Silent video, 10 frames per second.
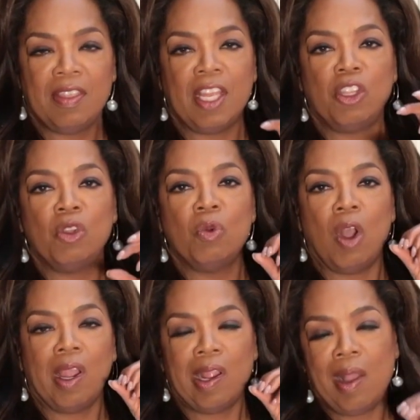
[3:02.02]
that you
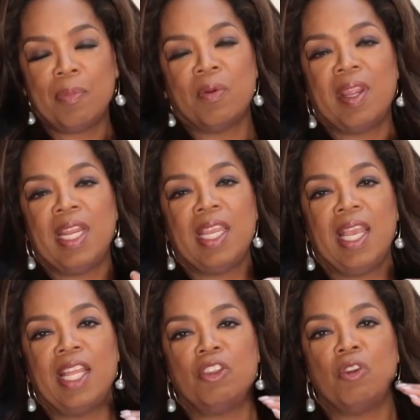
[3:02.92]
are operating
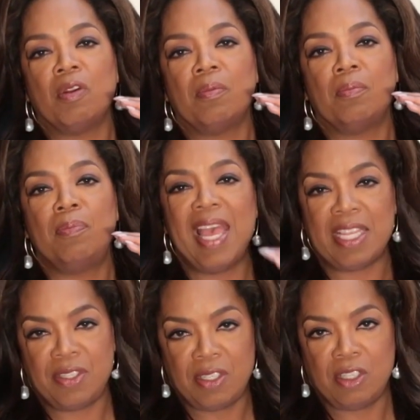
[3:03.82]
at your
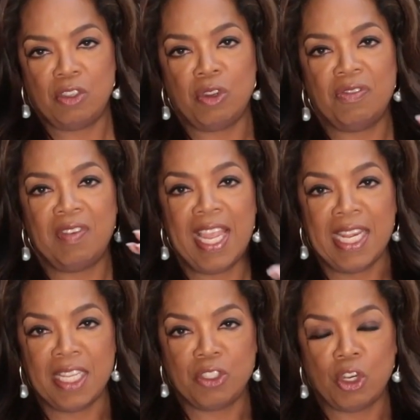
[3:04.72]
best, your
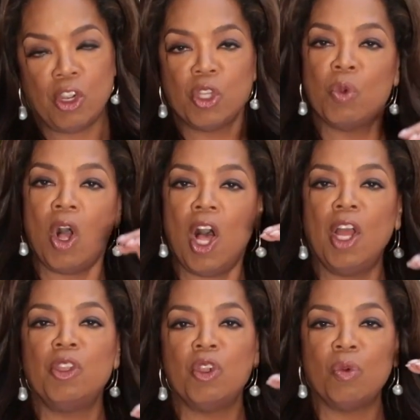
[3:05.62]
finest? Are you
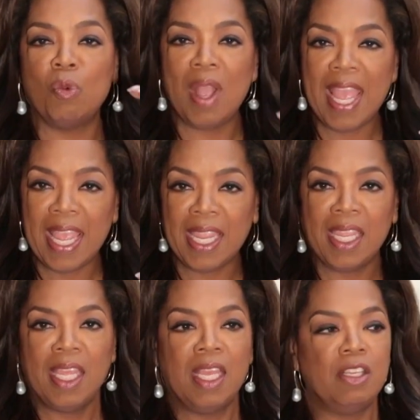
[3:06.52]
on your way
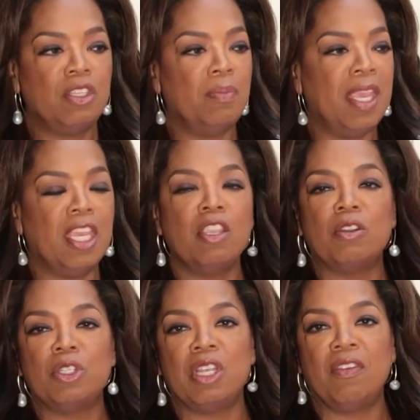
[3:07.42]
to making
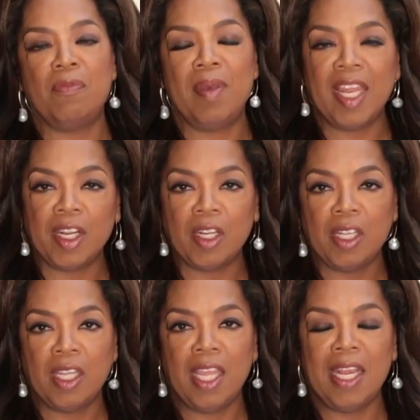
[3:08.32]
yourself better
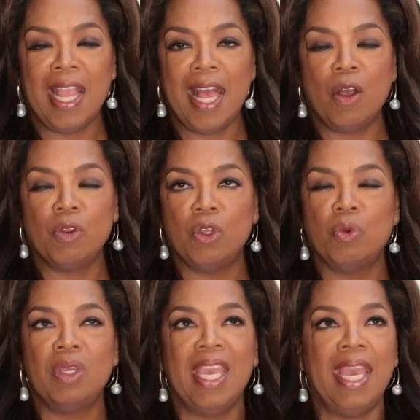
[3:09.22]
and how
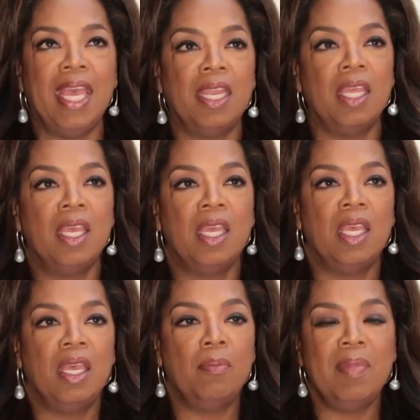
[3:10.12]
you can
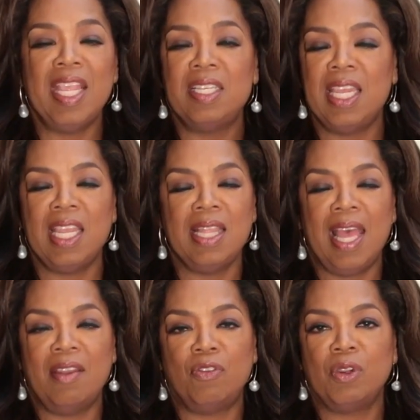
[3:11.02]
maintain
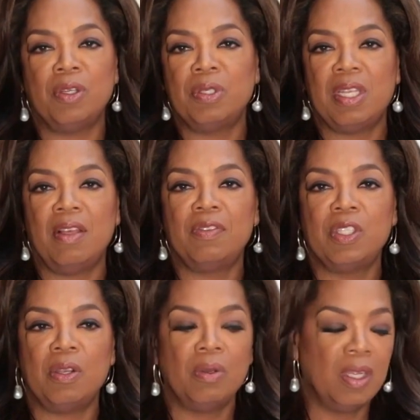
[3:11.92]
that for yourself?
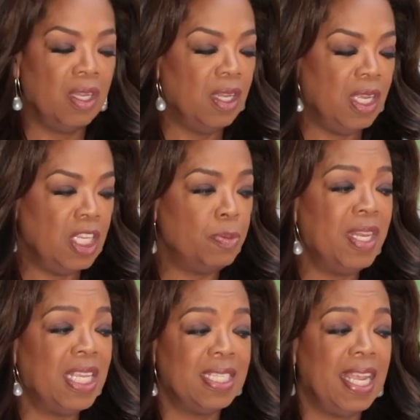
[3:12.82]
So it's
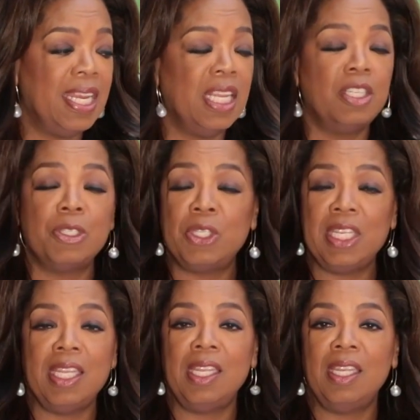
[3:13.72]
been exciting to
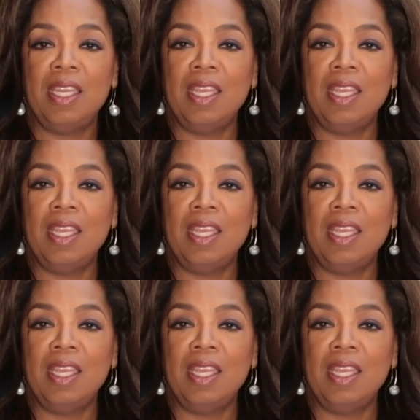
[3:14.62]
see